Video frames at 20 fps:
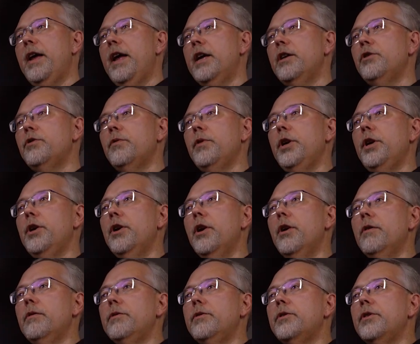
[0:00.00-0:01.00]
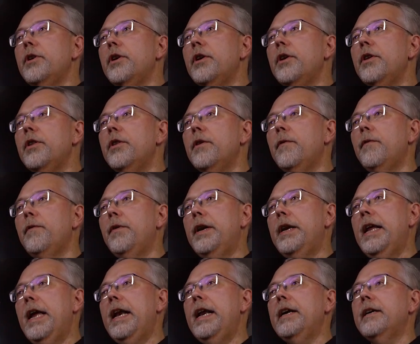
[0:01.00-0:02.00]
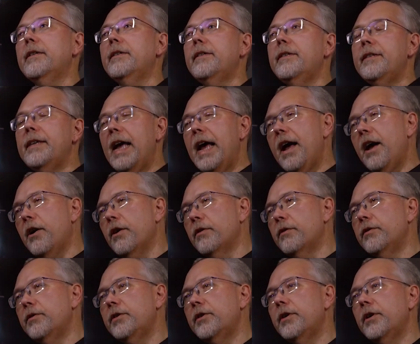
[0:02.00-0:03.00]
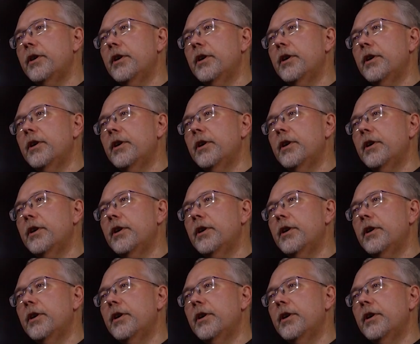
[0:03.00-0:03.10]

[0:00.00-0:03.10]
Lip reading: entry notes the phonetic sounds